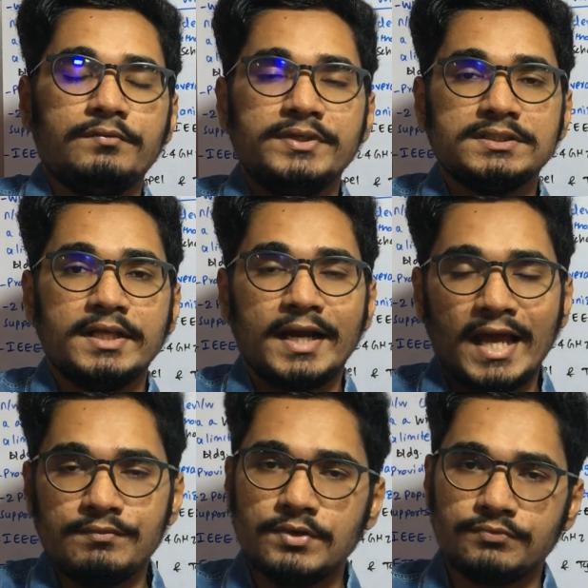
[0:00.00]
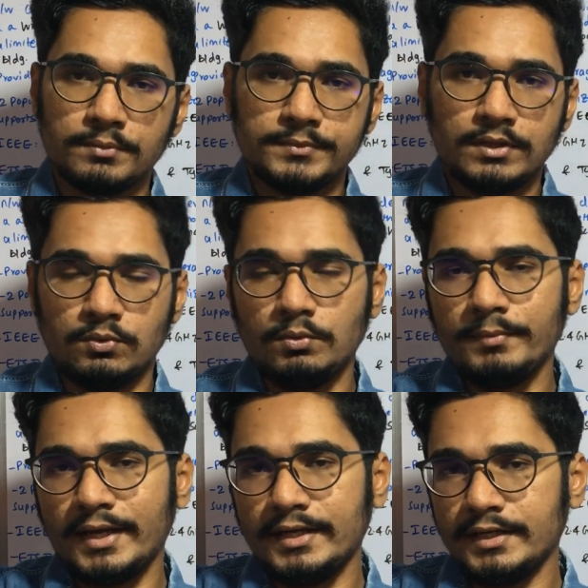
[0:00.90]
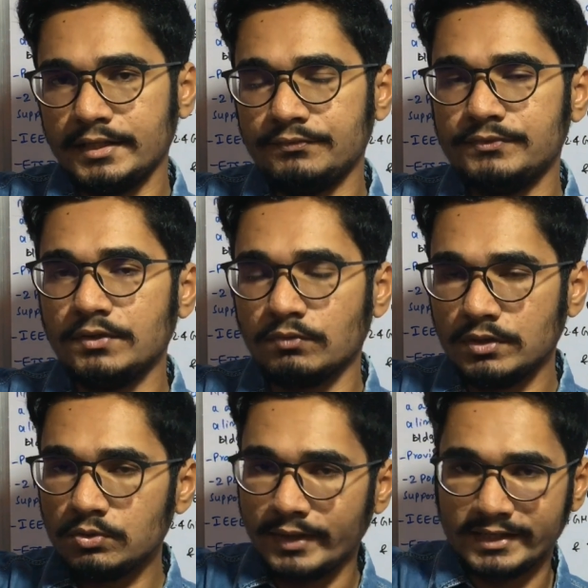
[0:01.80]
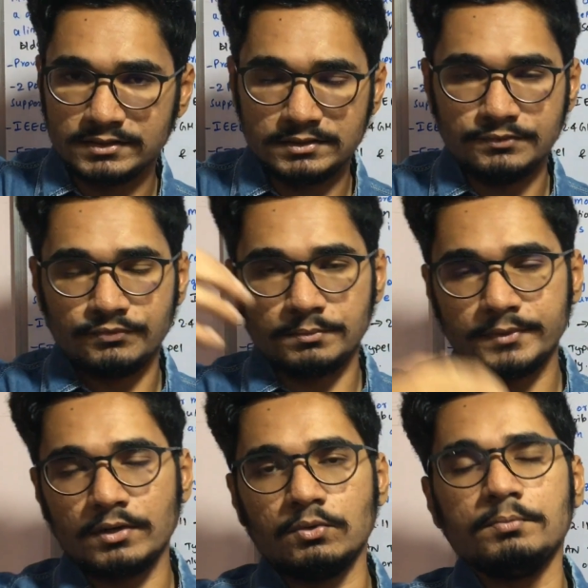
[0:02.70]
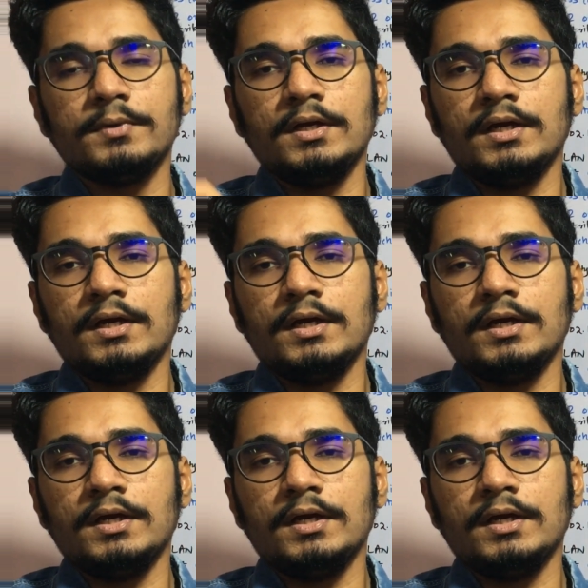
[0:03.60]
which they are away from their home, and if they want to access it from their home,